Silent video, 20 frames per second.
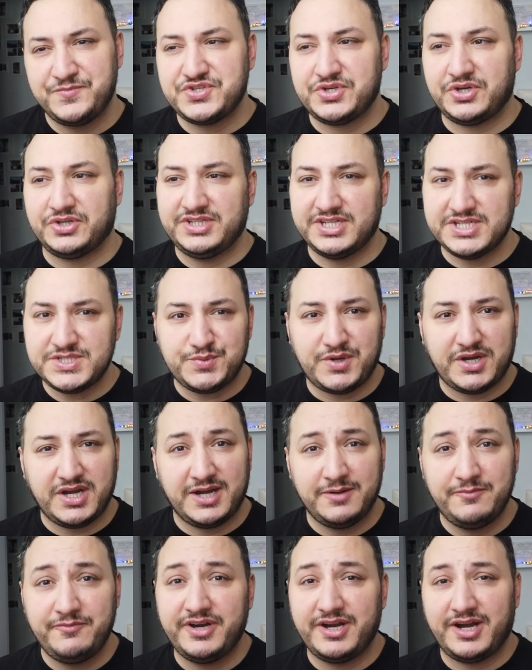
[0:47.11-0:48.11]
So that's
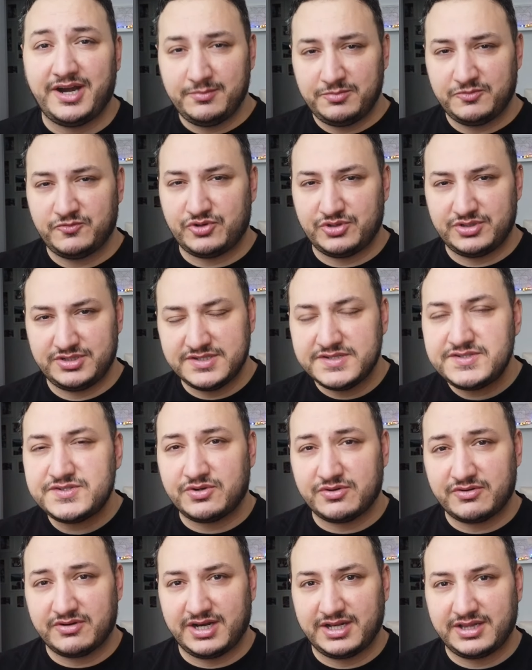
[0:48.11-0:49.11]
why I'm very hyped for this
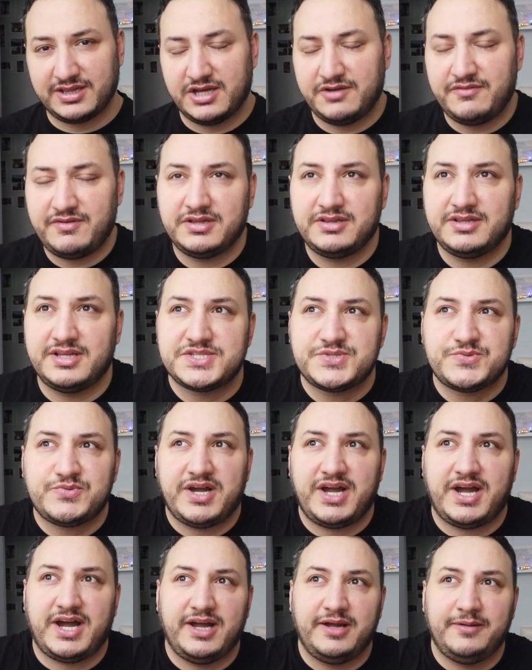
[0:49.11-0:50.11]
song right now, and that's
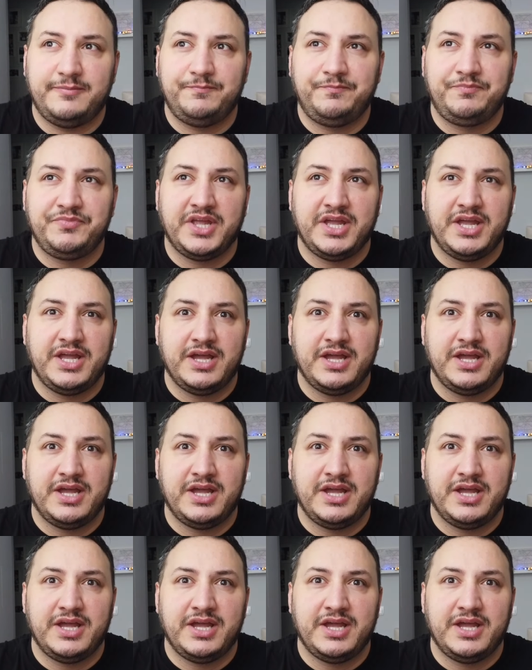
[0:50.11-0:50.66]
why I'm